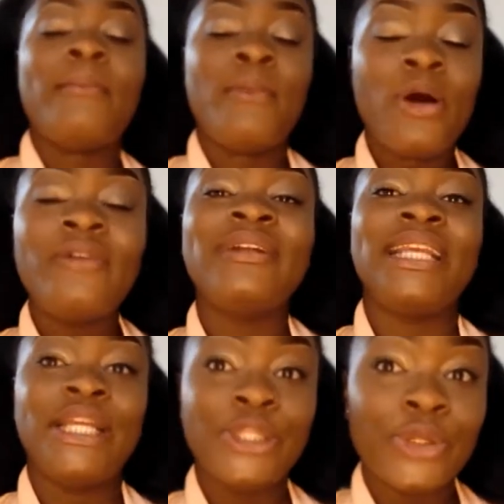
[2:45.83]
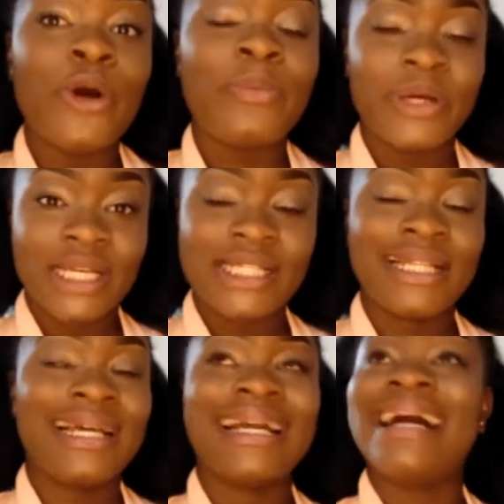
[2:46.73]
I'm more of an indoor
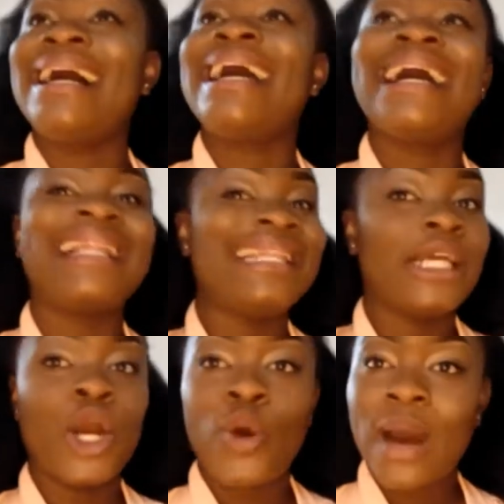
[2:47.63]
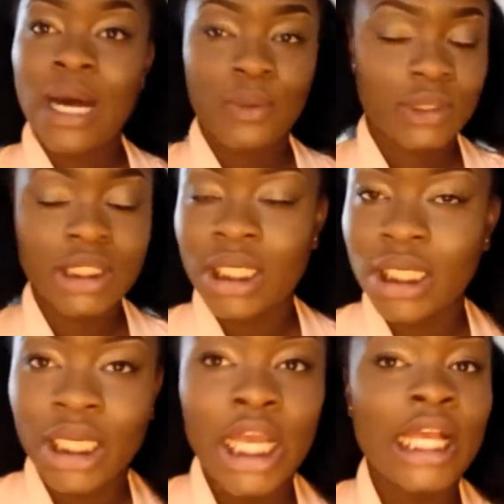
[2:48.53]
person. Like, I hardly go out.
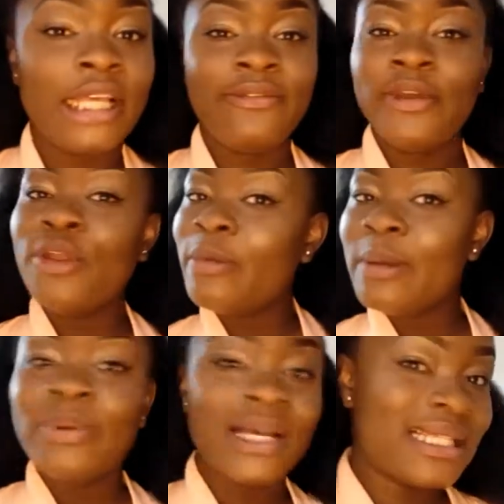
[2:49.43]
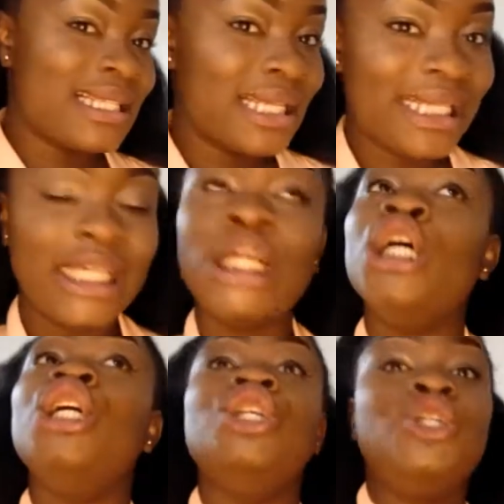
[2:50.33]
If you know me personally,
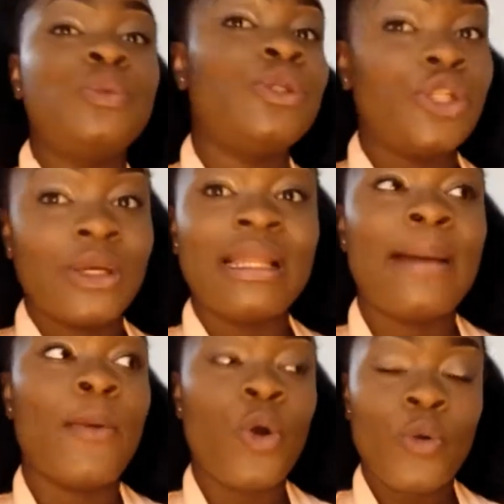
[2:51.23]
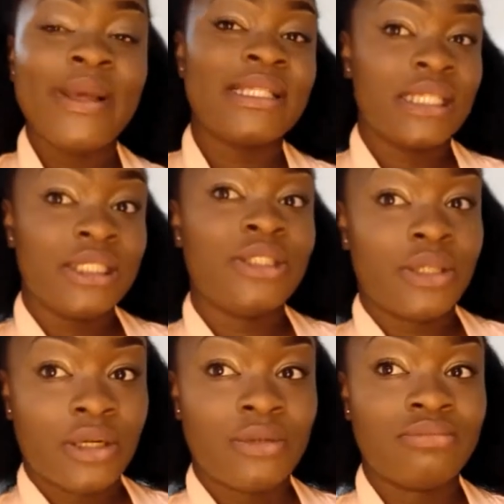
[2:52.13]
you will know that I'm always
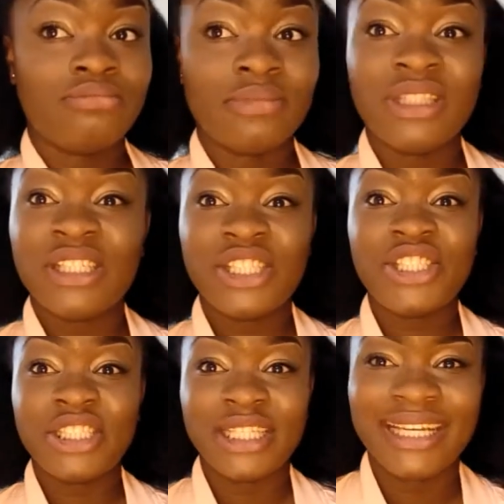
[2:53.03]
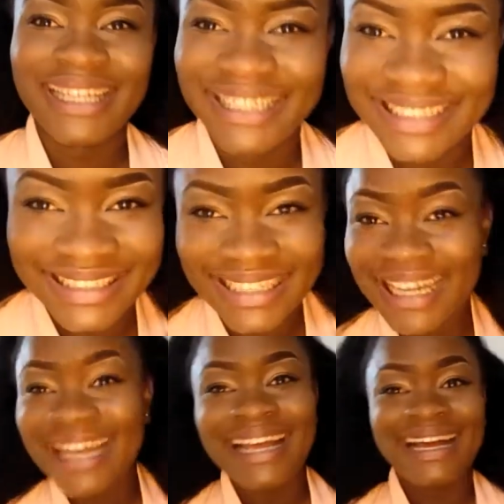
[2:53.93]
indoor. Literally.
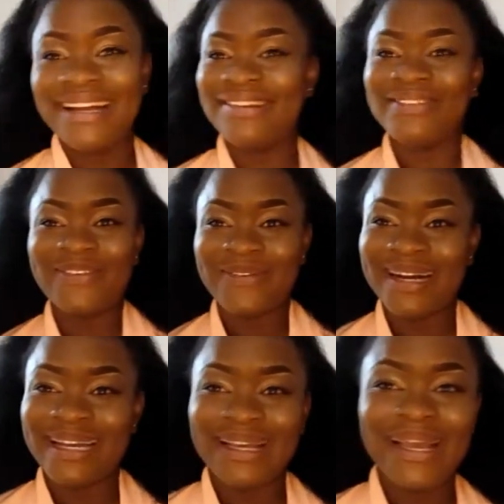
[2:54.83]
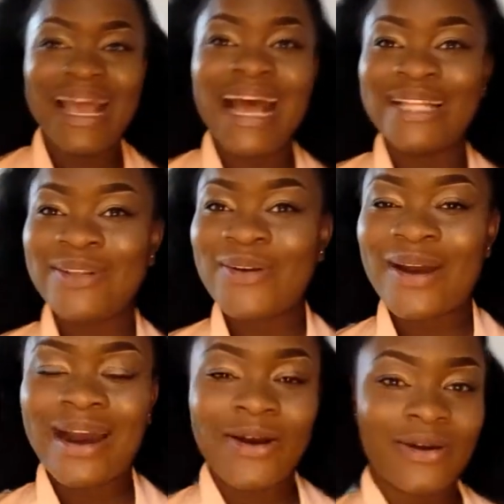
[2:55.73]
I don't know why. I do
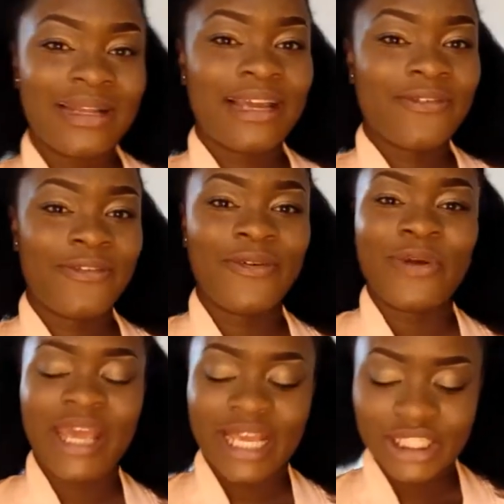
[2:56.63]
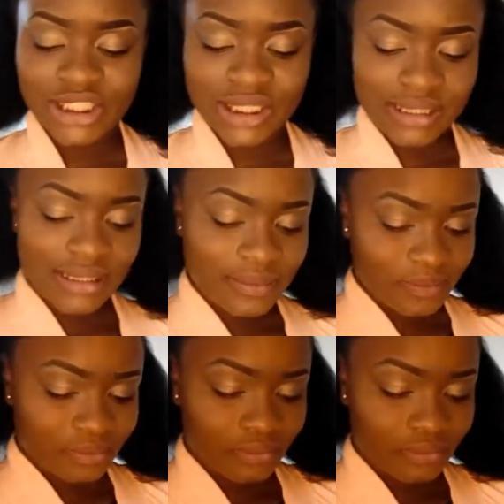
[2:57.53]
go out on like few occasions.